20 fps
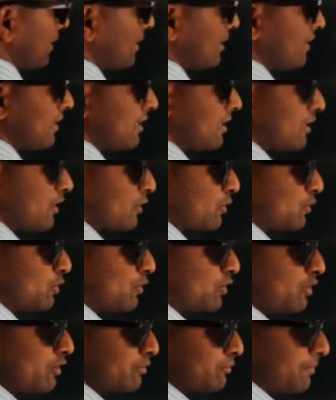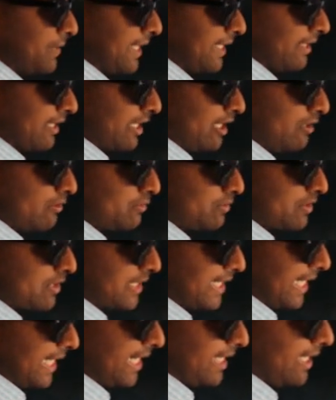the rule to bring down
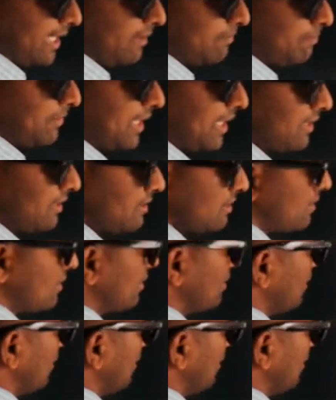second number is,